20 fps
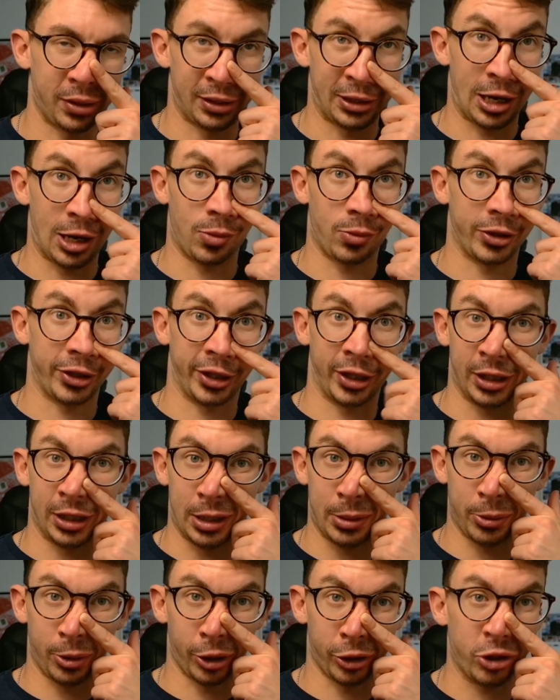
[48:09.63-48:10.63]
I wanna
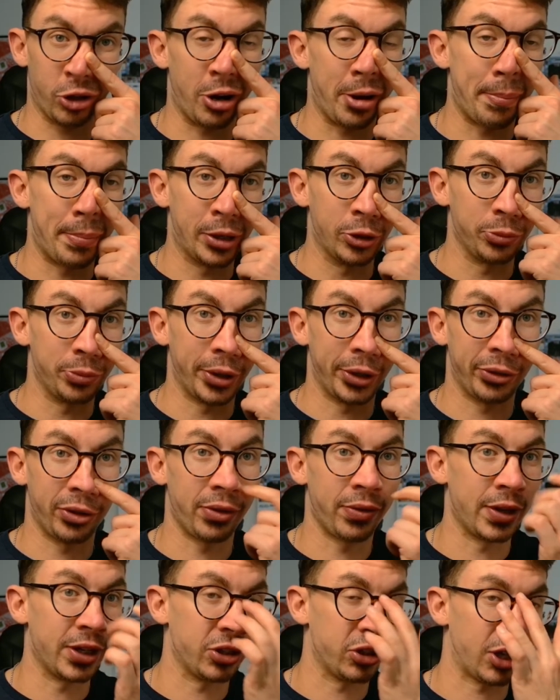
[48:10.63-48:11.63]
try and build both of
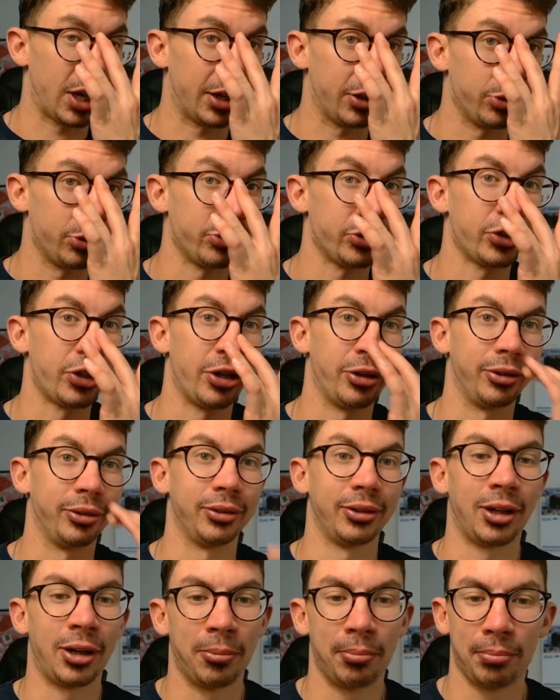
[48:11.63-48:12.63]
these channels. So
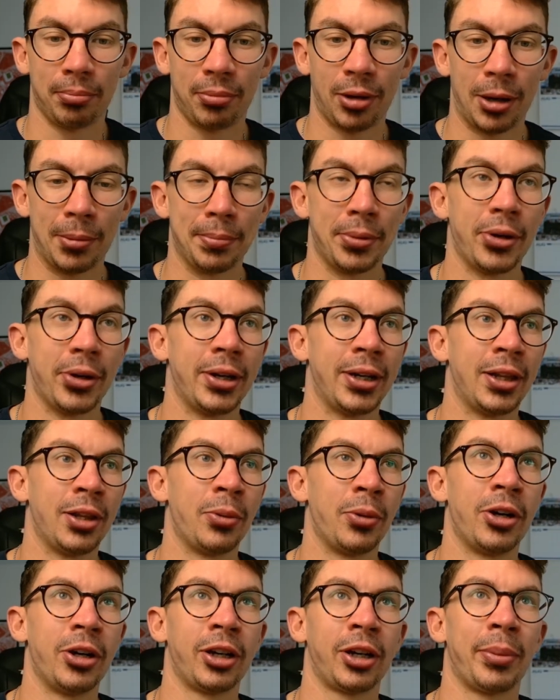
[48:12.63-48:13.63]
I'm putting in the
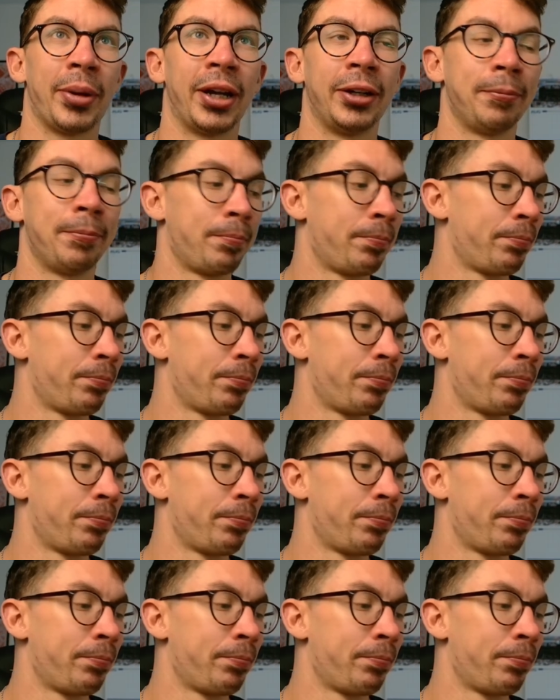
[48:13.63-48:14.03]
work, mate.